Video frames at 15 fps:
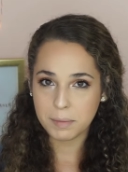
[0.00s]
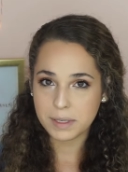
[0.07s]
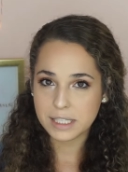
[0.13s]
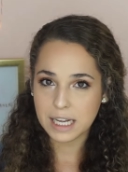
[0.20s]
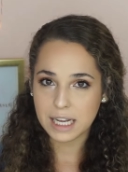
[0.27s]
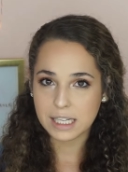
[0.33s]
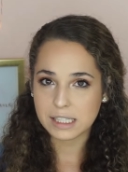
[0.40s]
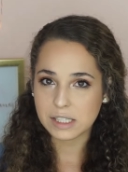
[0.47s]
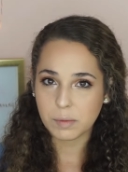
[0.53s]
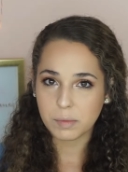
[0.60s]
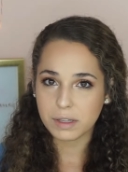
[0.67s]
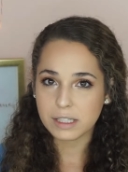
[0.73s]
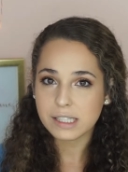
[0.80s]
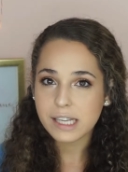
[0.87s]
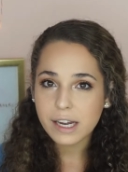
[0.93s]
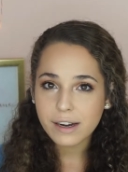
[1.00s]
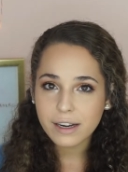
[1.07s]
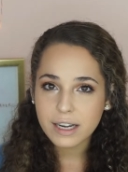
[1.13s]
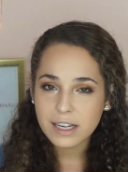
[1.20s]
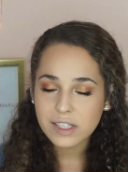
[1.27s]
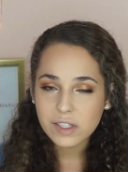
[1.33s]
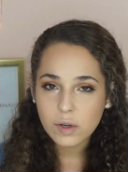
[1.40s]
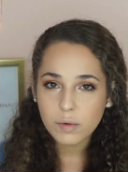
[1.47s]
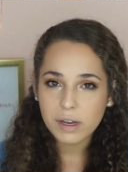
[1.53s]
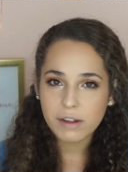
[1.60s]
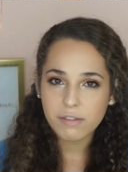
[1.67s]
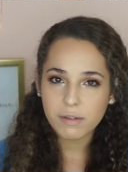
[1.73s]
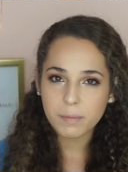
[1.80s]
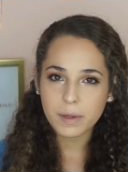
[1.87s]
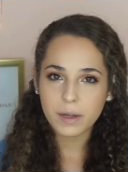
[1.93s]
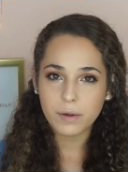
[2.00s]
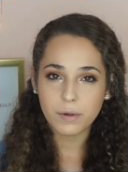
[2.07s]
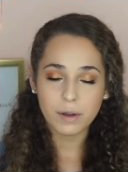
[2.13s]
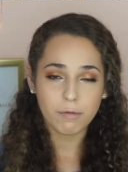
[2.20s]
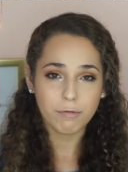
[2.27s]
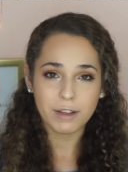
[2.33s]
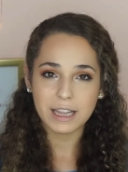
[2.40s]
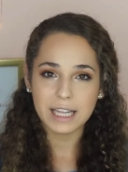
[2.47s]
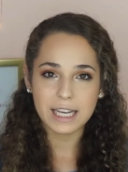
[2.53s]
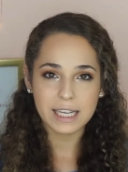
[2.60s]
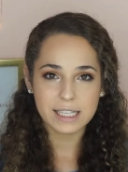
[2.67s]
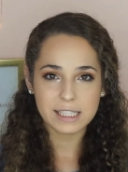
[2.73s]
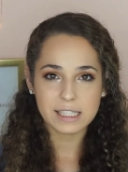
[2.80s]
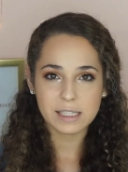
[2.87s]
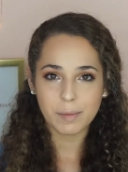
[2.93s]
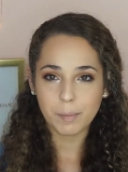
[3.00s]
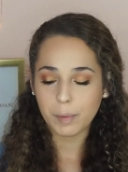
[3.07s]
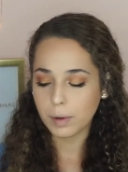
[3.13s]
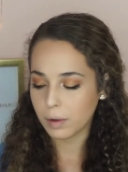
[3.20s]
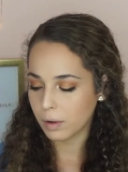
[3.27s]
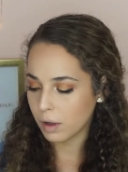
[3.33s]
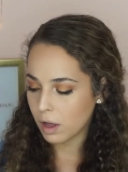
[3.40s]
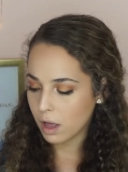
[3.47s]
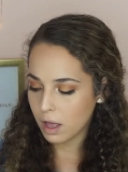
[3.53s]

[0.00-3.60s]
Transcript: taken some of the scariness away from you. It really is simple.